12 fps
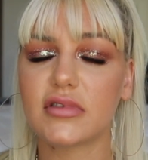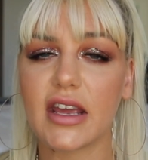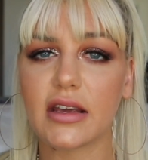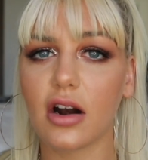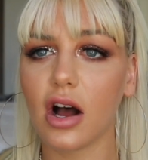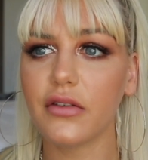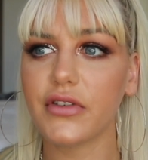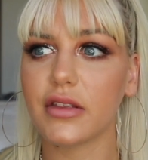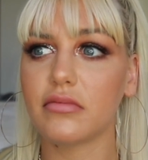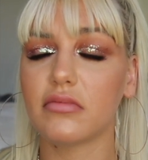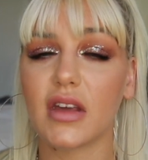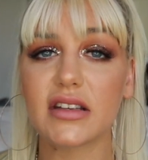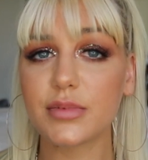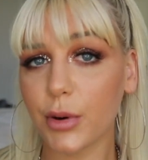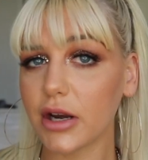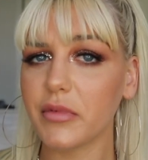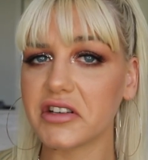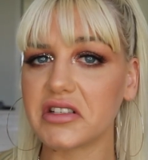take it off, and it's
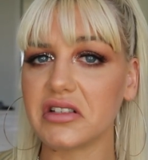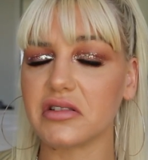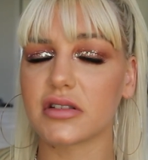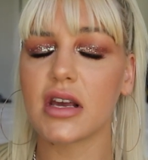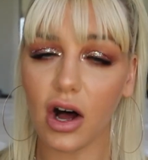pretty much healed.